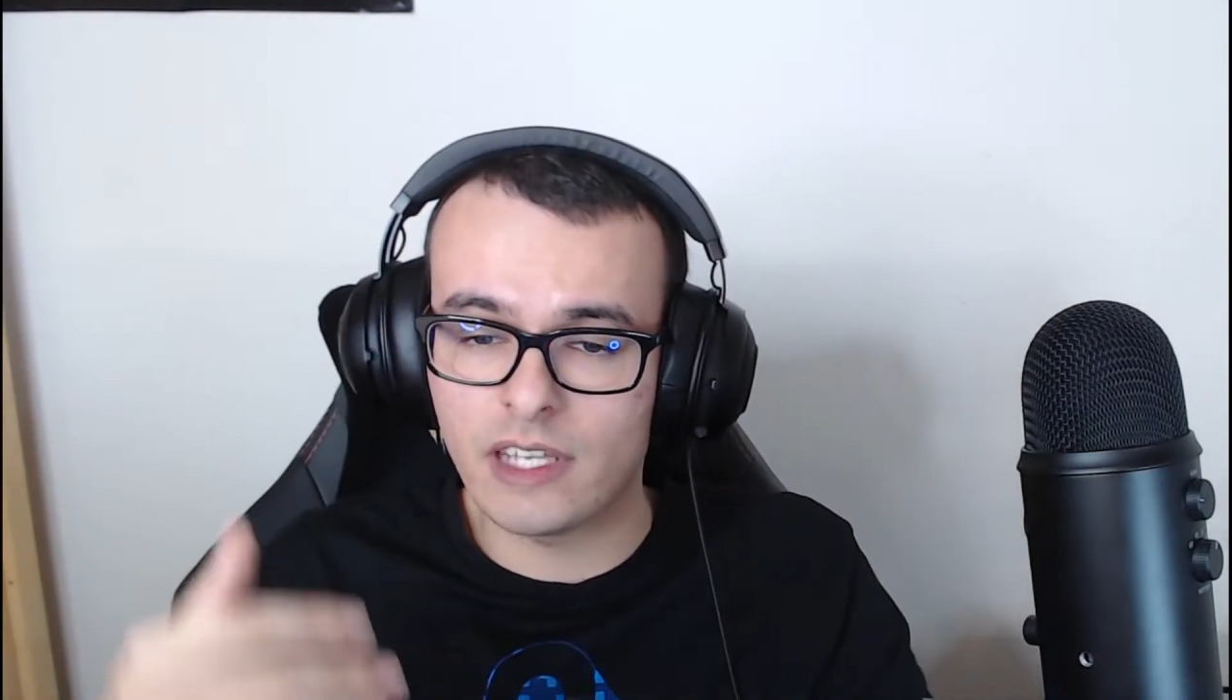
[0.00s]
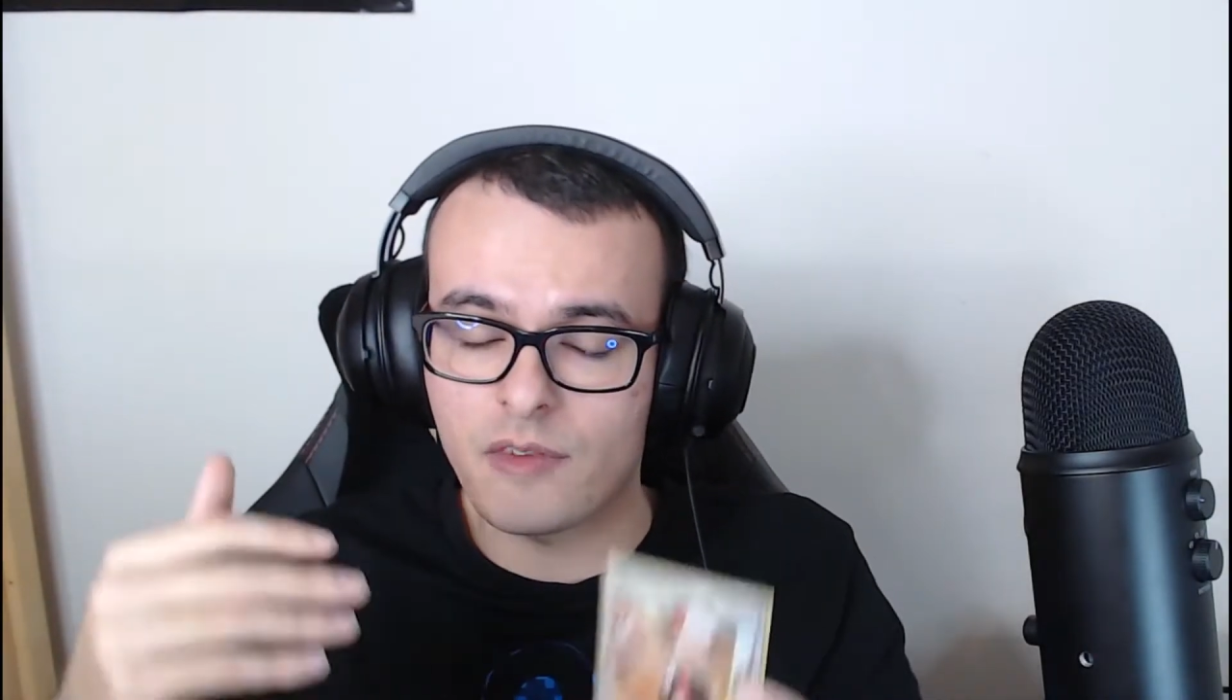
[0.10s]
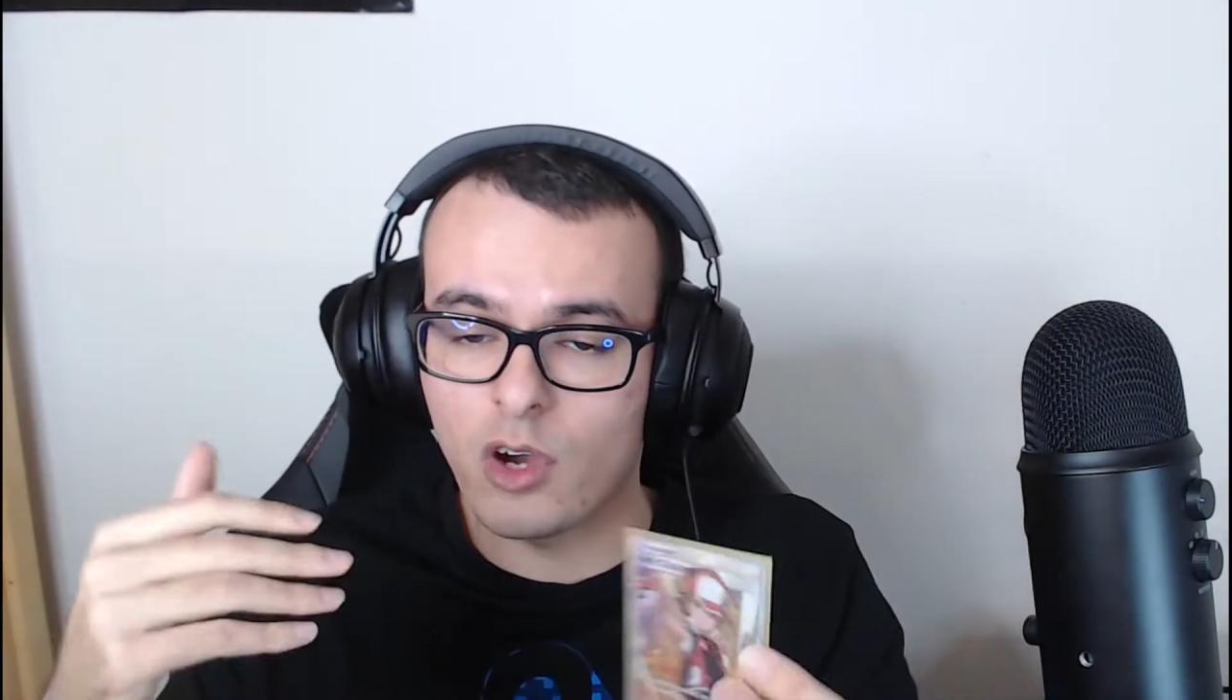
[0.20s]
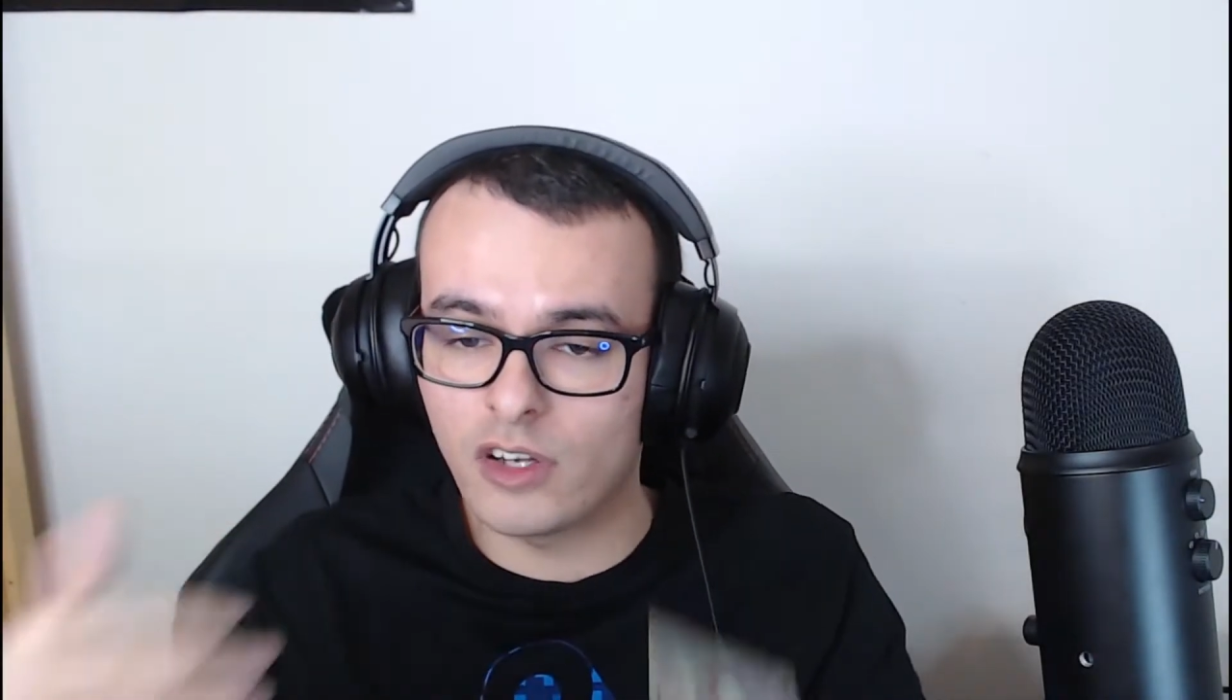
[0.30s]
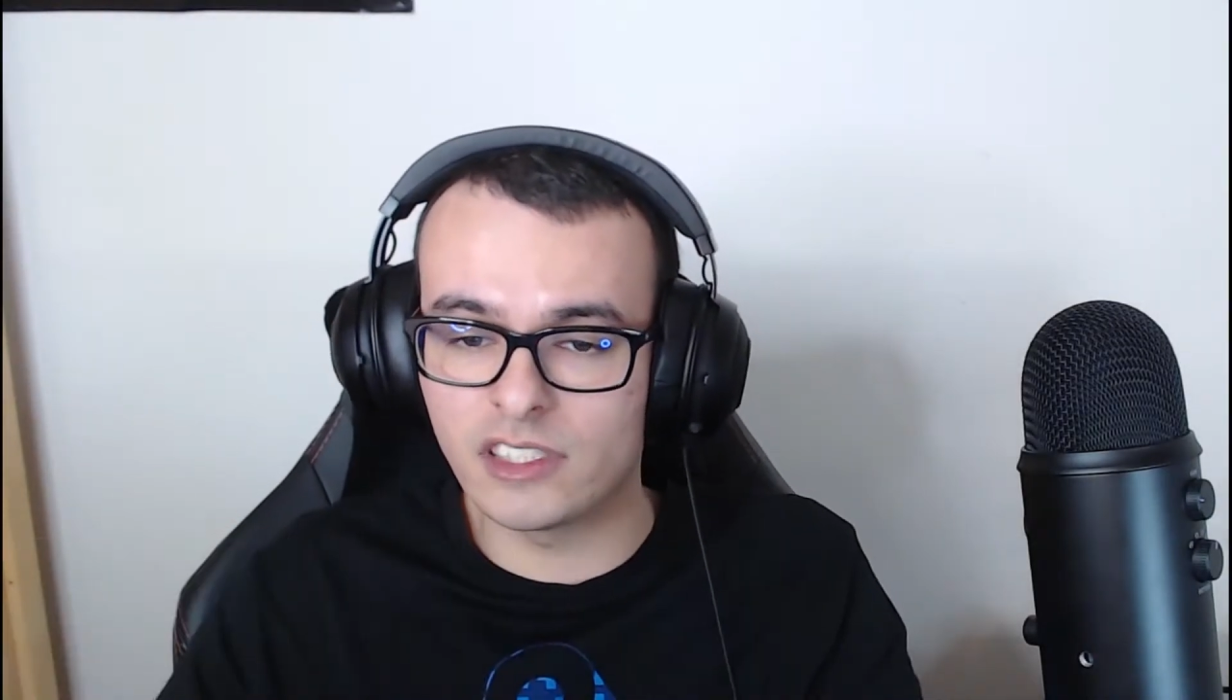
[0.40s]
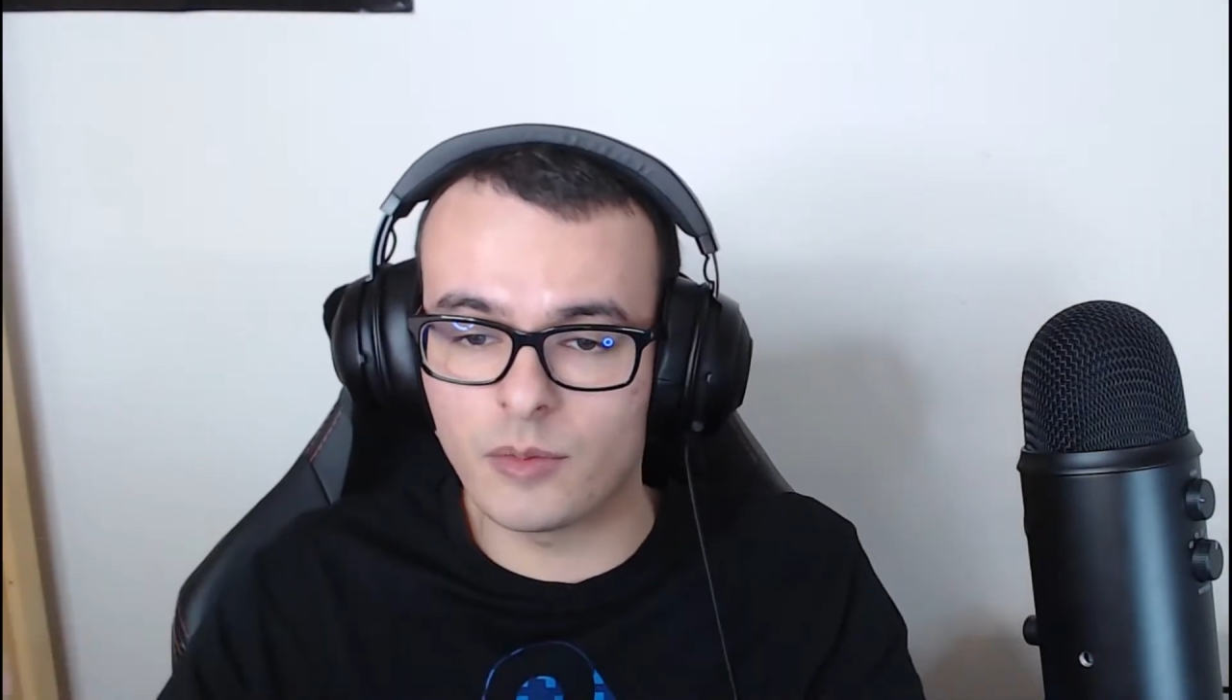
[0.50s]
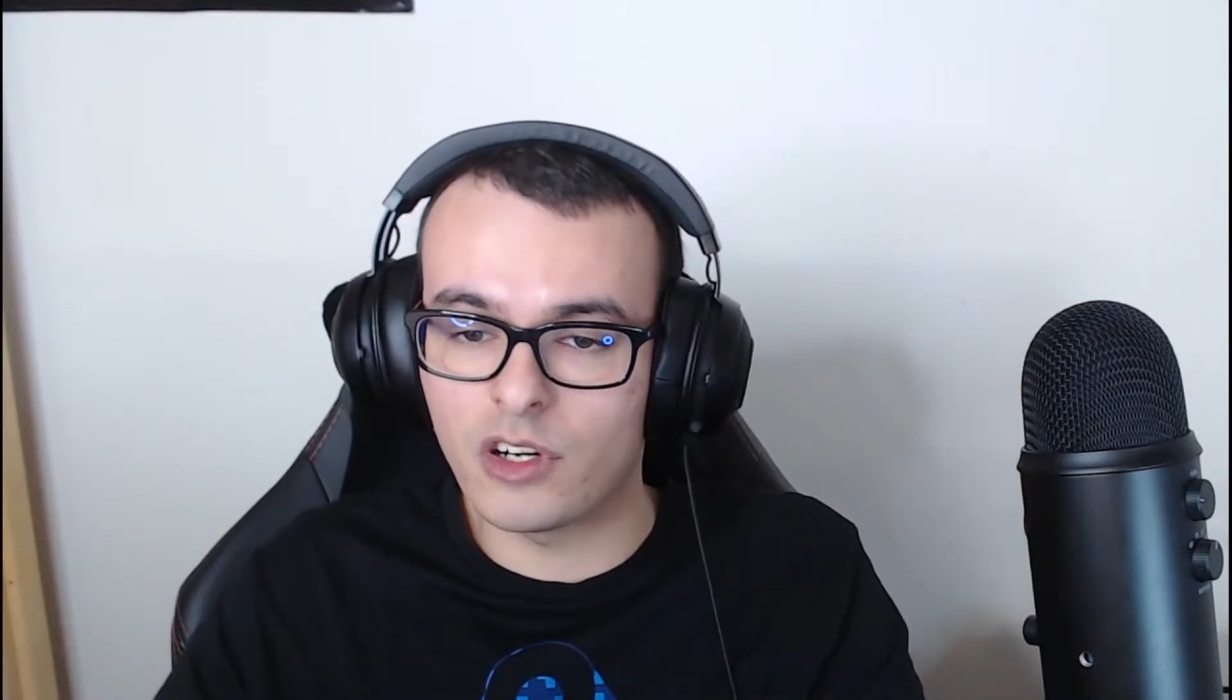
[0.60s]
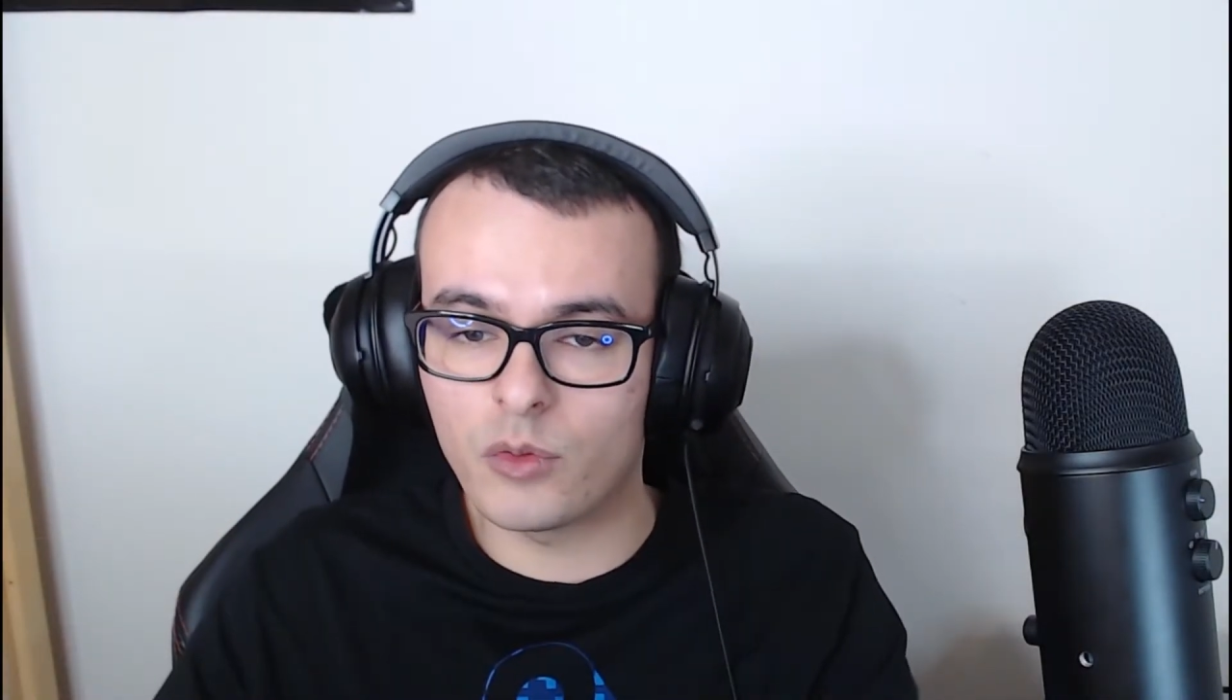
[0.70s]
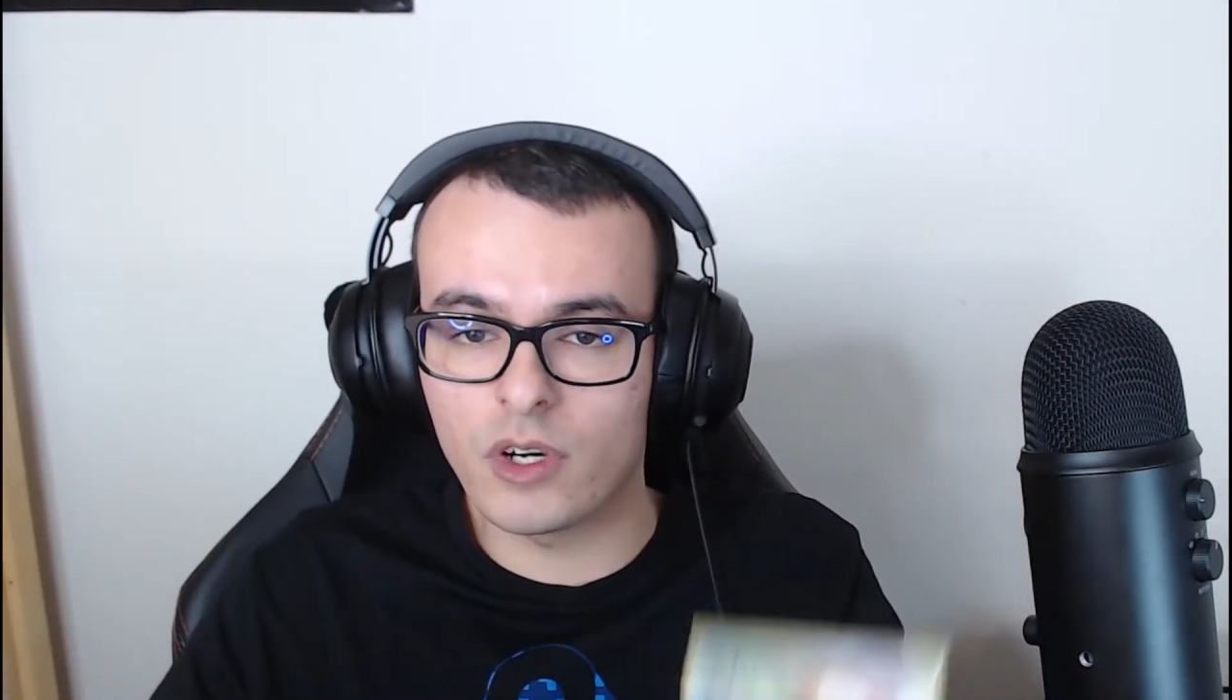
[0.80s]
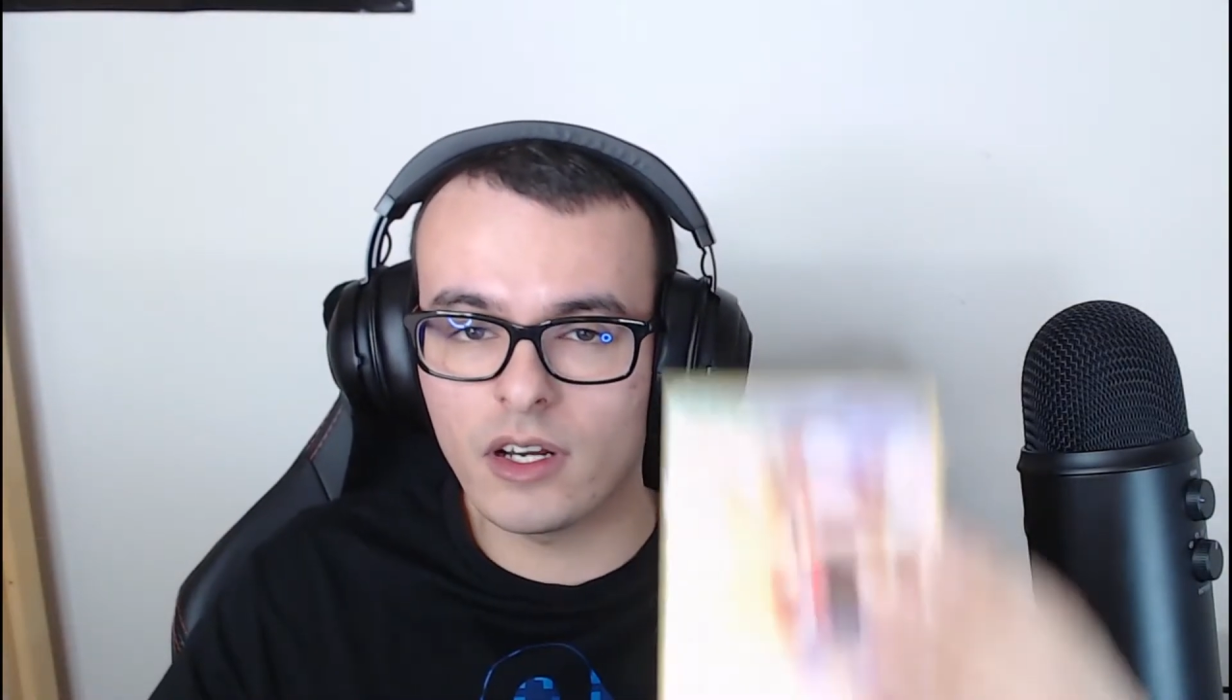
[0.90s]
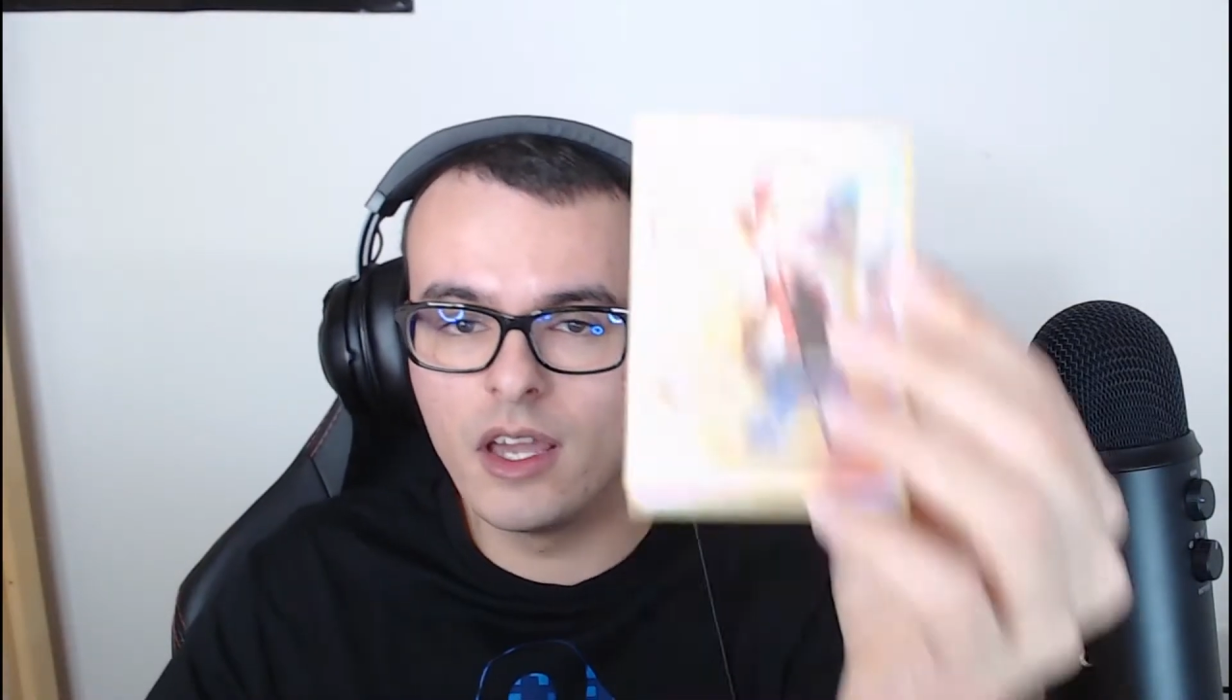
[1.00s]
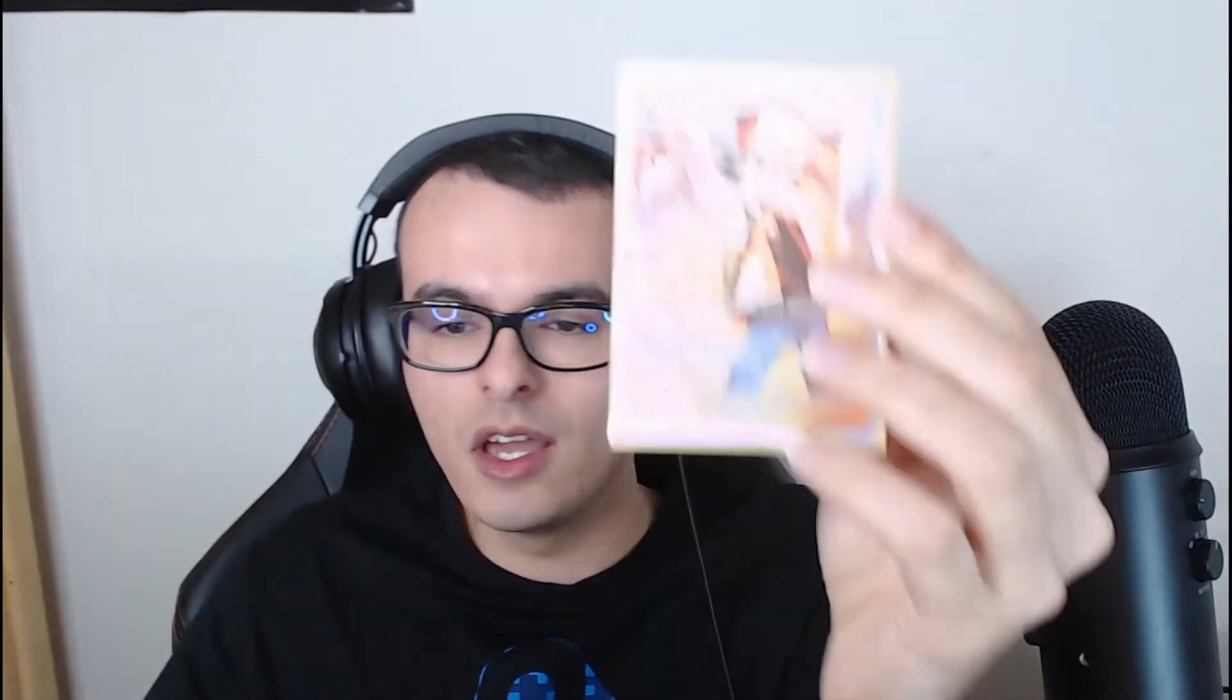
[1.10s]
have awesome artwork,